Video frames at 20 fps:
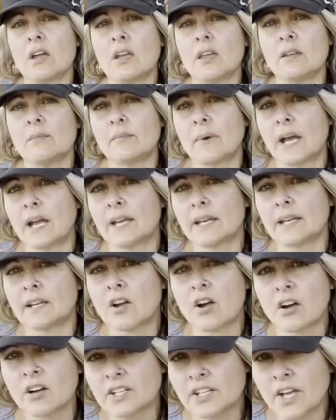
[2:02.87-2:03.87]
in my
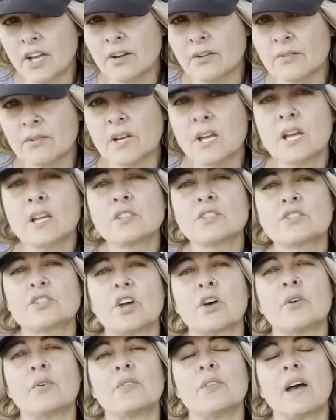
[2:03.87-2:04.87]
cardio,
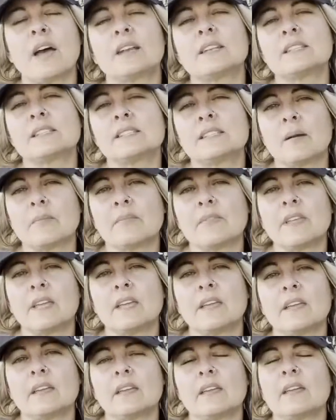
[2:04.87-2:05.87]
so that is
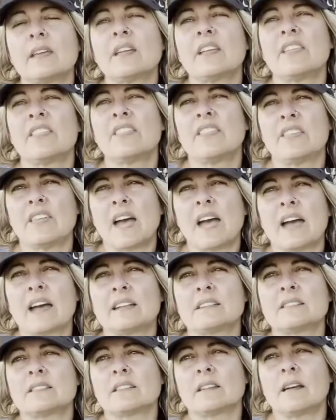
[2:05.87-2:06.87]
something
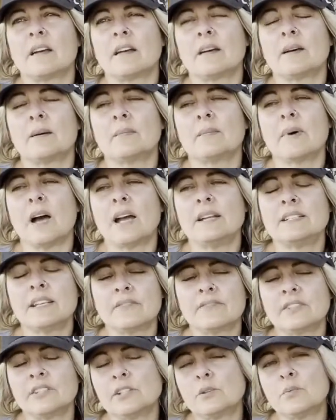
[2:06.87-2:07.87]
that I
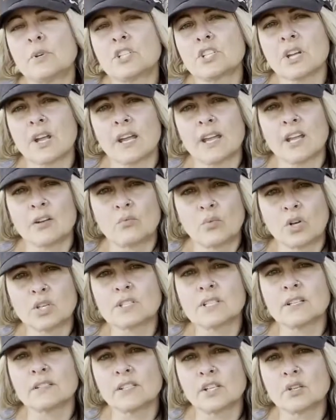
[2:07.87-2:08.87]
definitely wish I had
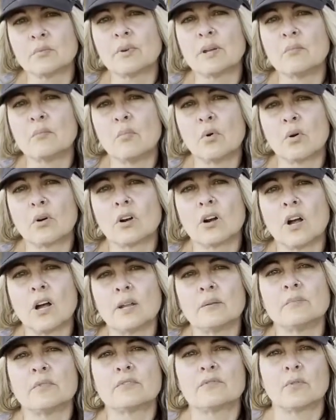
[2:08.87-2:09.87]
worked a little bit more
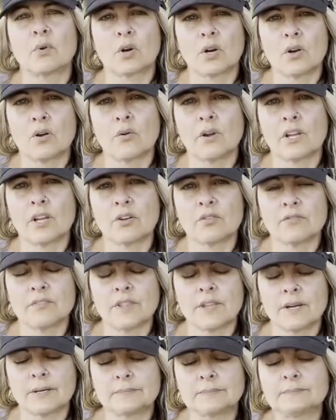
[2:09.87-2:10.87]
on before going over
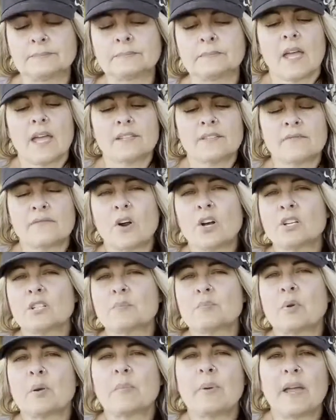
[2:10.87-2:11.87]
there. As far as
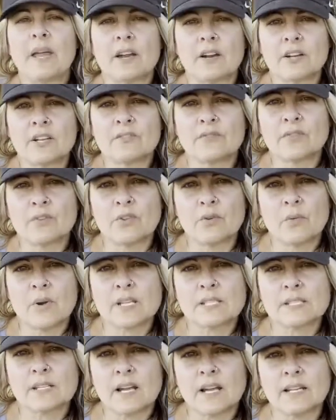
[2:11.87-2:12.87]
preparing for the
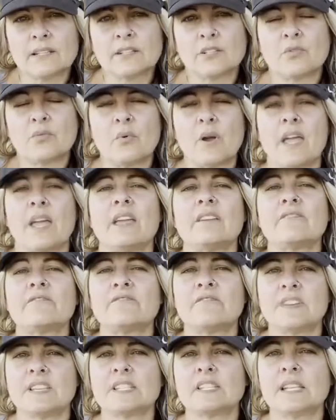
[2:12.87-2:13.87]
West Highland Way
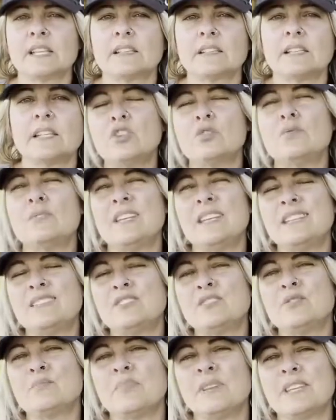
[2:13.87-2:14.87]
physically, you need
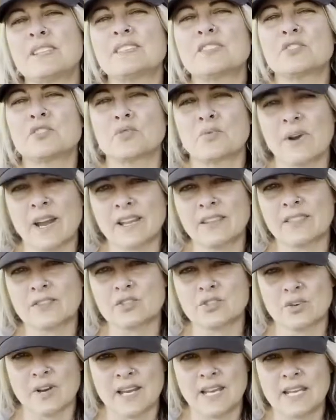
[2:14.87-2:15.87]
to be strength
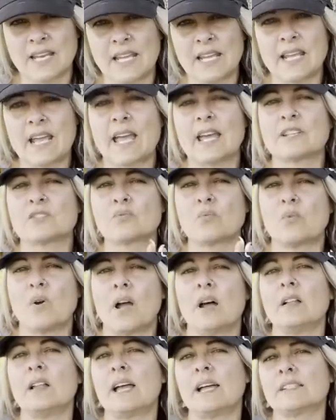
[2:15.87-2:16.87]
training as
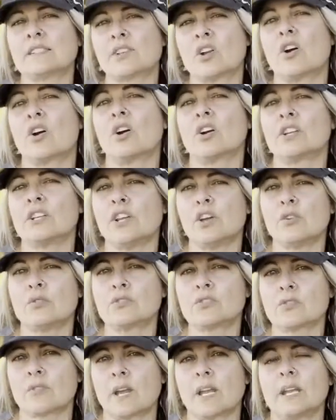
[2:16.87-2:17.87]
well as cardio
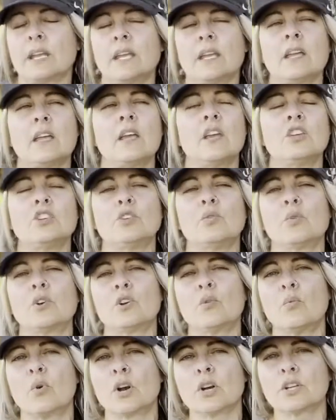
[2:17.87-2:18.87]
training. You want
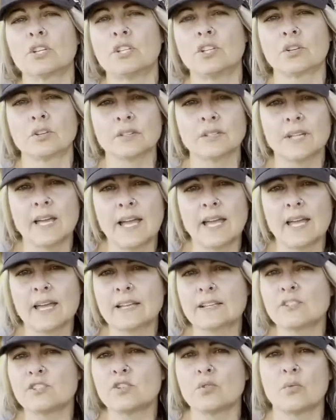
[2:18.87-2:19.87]
to work your
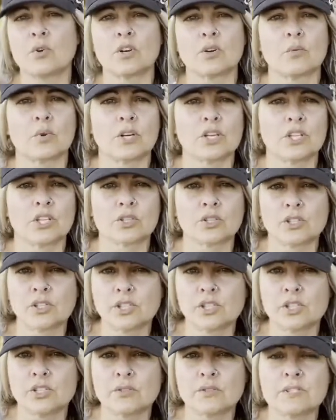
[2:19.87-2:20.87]
legs, you want to work your
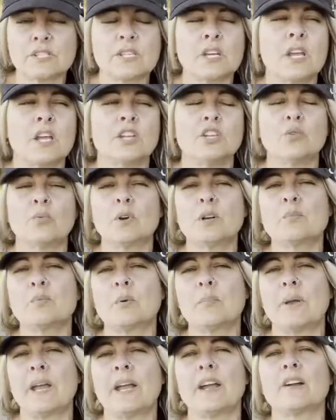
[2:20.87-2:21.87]
glutes, you want to
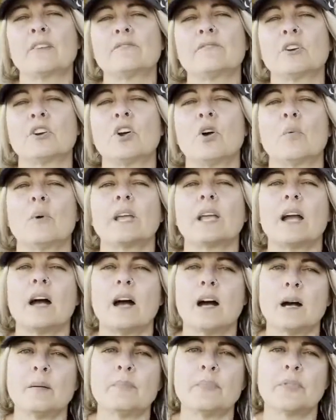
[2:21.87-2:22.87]
prepare for going
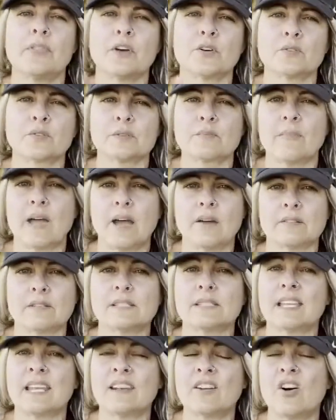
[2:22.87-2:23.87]
up those
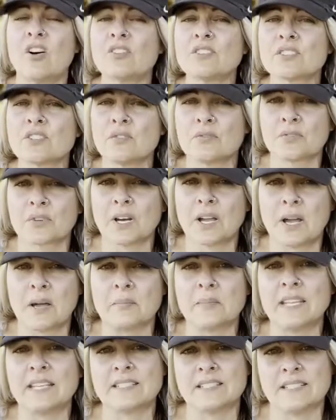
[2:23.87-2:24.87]
mountains and also for coming